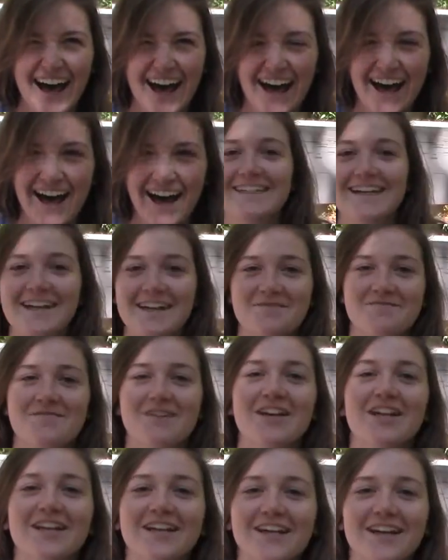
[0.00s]
I'm
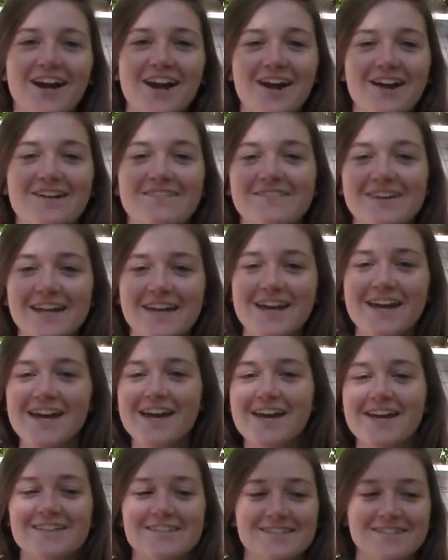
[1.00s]
really
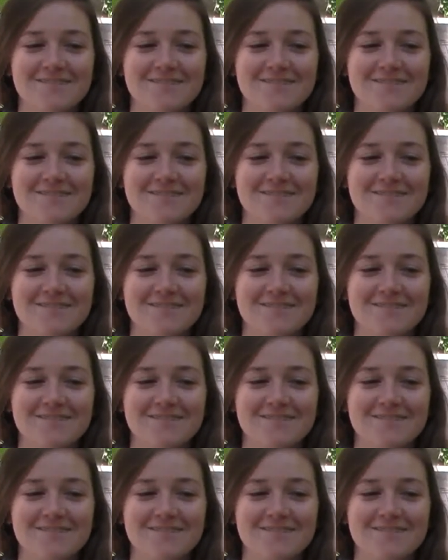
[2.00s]
nervous.